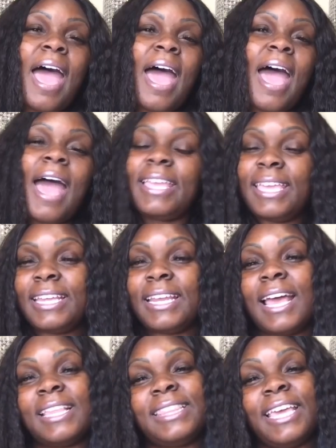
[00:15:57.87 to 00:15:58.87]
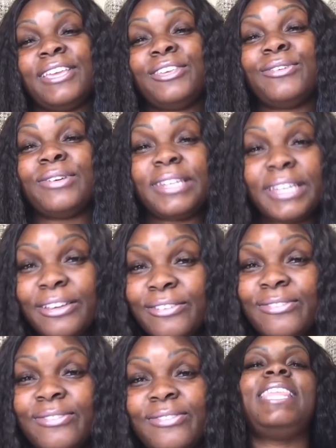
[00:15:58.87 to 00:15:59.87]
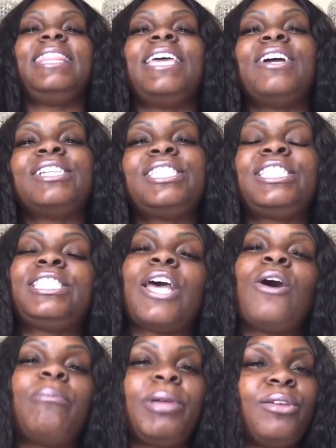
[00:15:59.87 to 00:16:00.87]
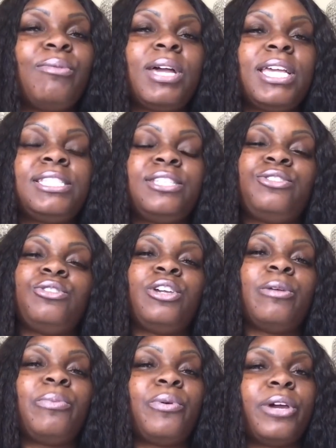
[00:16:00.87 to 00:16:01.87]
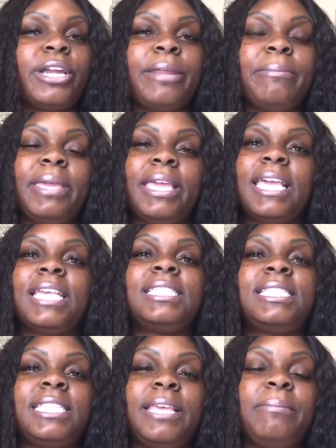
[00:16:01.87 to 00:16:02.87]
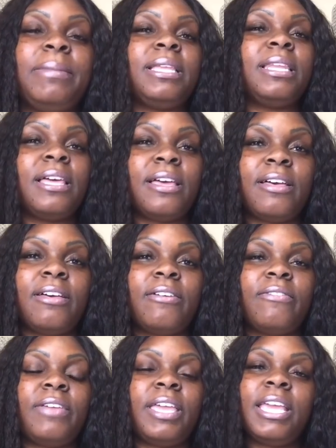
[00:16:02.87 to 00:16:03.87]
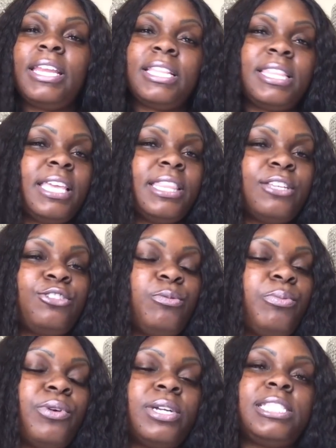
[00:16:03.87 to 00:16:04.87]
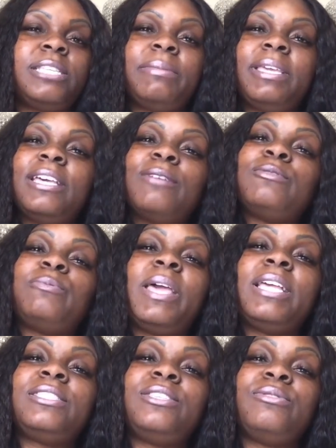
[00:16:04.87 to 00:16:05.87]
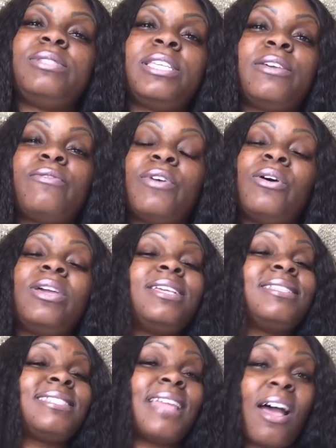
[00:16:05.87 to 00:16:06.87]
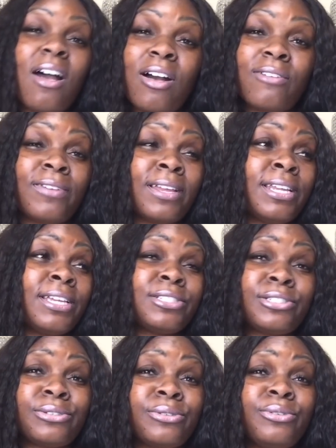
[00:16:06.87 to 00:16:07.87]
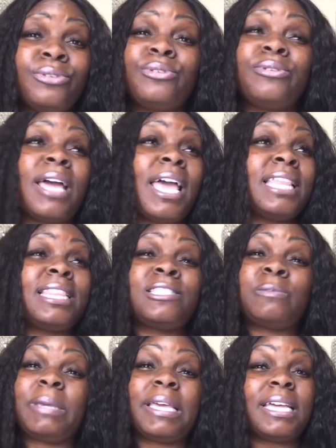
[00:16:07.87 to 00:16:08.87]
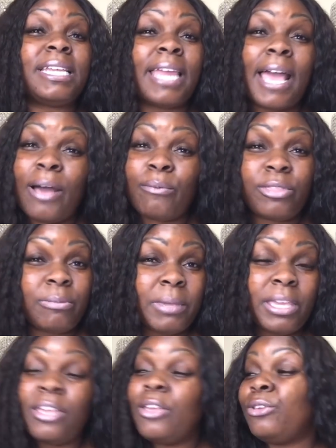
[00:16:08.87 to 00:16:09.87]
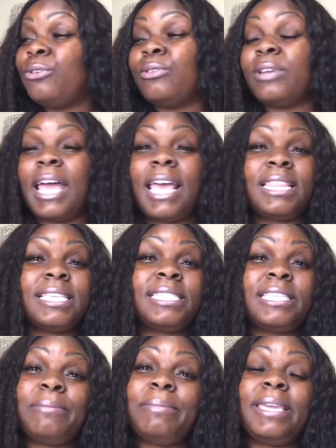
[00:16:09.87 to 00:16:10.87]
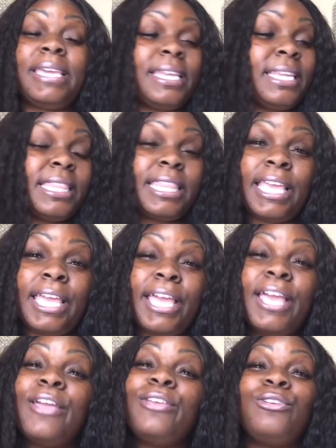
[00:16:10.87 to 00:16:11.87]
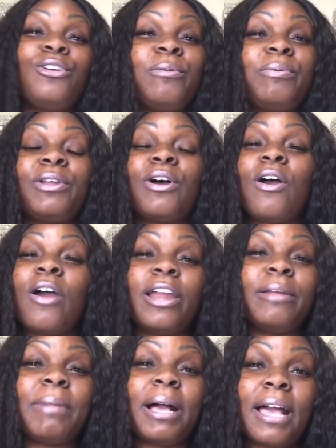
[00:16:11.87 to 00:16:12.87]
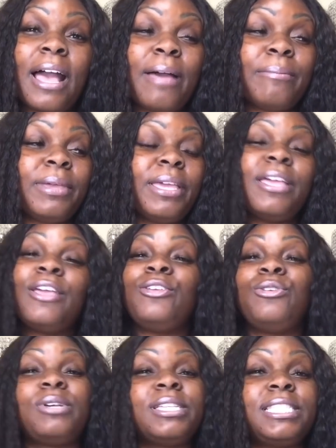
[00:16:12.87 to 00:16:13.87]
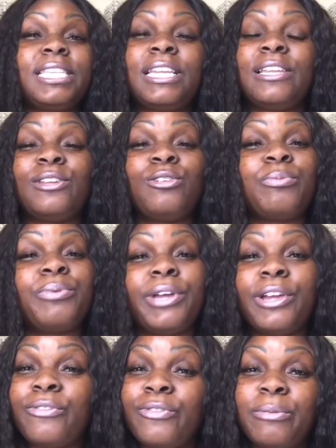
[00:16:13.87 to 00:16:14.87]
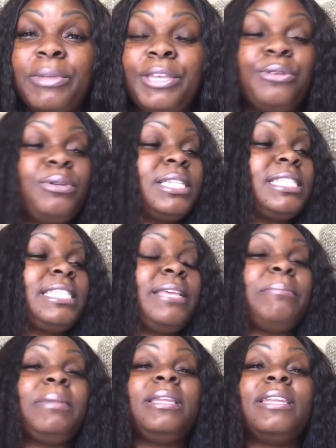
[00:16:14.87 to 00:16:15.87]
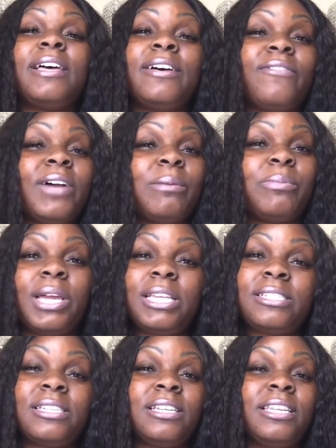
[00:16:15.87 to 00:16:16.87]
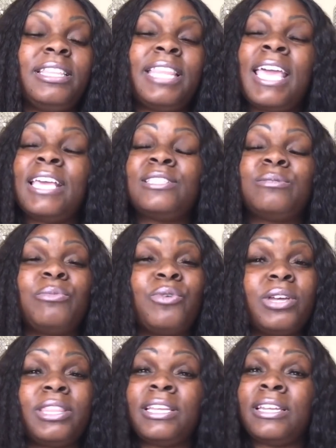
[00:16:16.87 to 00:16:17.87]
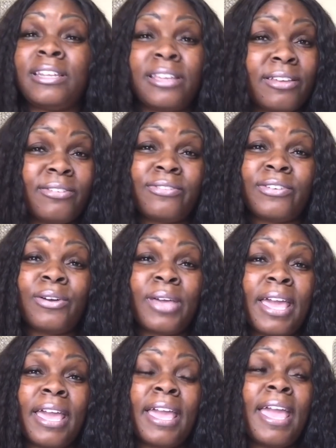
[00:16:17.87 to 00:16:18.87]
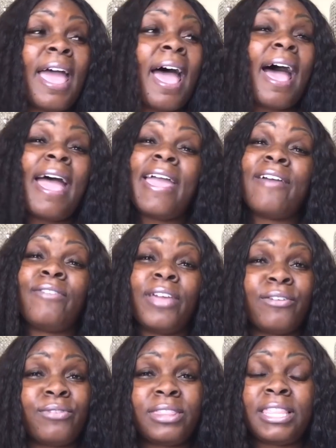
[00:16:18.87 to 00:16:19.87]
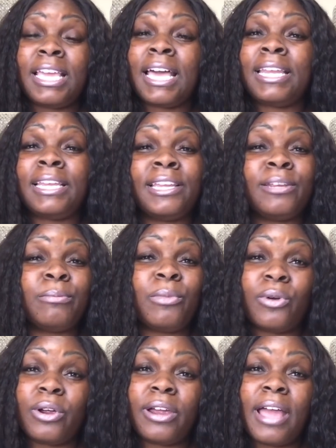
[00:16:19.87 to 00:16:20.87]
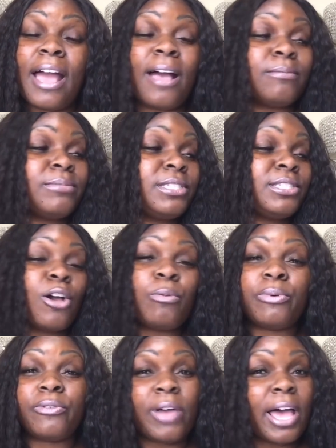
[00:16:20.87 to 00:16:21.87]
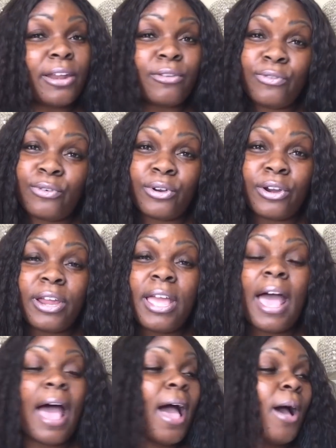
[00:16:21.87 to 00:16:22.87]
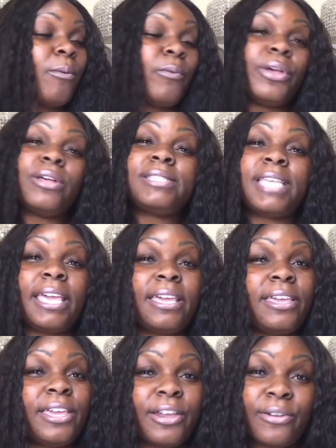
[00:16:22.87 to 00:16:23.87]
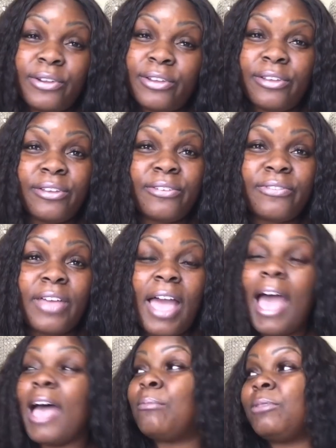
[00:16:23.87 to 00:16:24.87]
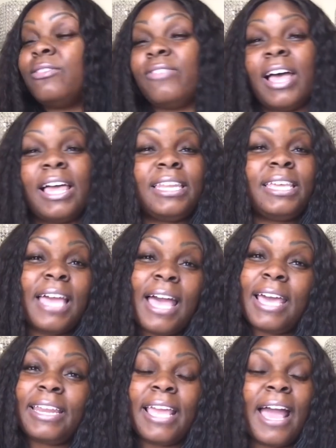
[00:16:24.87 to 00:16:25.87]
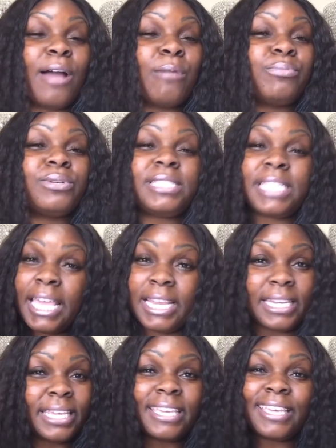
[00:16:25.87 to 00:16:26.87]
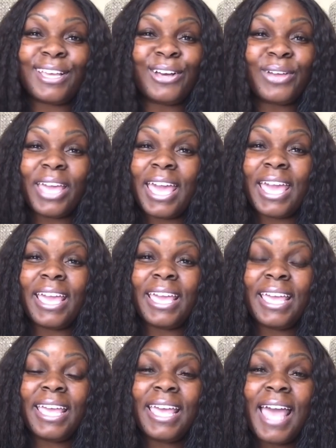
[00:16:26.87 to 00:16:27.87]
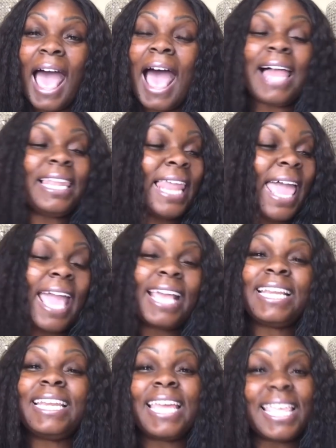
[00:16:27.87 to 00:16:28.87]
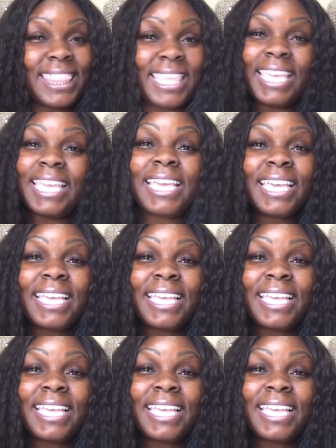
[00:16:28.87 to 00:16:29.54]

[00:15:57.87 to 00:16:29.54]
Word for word: I cannot thank you enough there are so many ways that you can pour into me and send love. Anything that you pour into me comes back to you tenfold. It is not all financial. You do not have to spend a dime with me. You do not have to send me anything. You could put a heart in my comment. You could send a little prayer for me. You could send me love vibrationally. That is more than enough. Okay, I have everything I need and more. I'm so provided for. I'm well taken care of. I'm divinely guided. I'm protected. Okay, I lack nothing.